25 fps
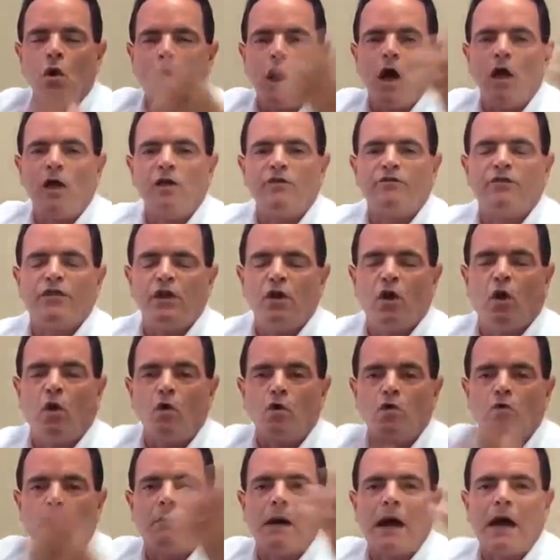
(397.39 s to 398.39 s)
all of the
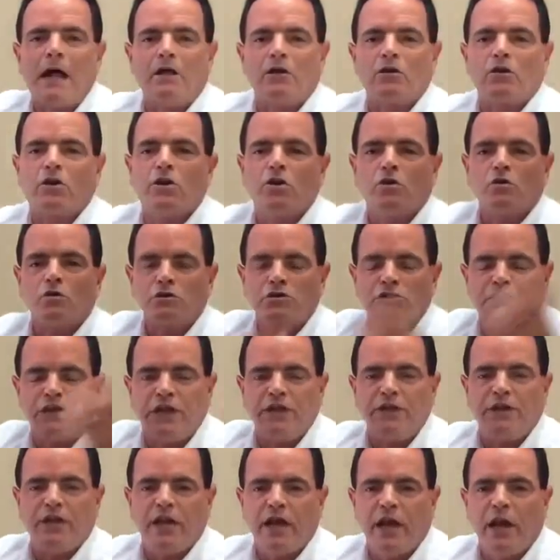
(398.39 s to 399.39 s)
odor molecules
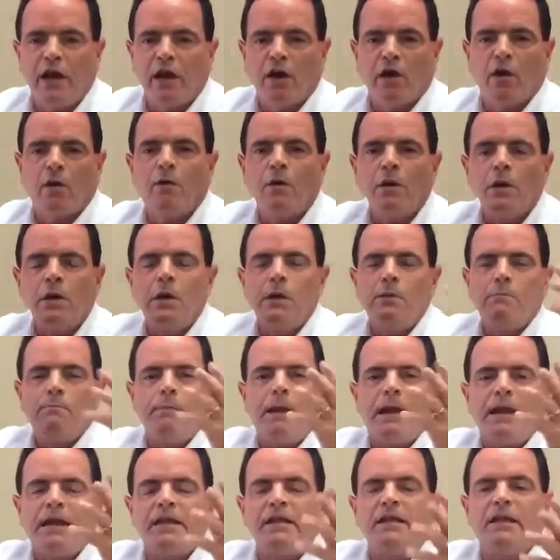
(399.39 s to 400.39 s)
in the air,
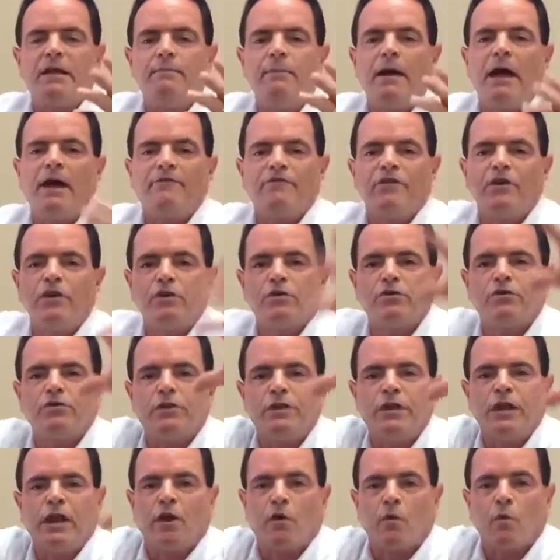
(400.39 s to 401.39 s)
making them heavier
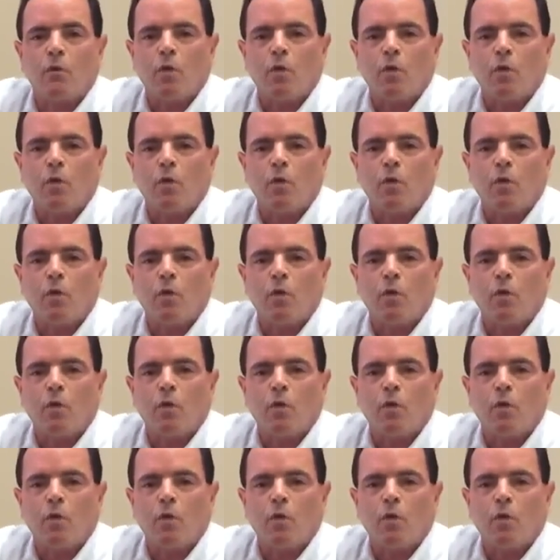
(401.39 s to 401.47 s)
than air.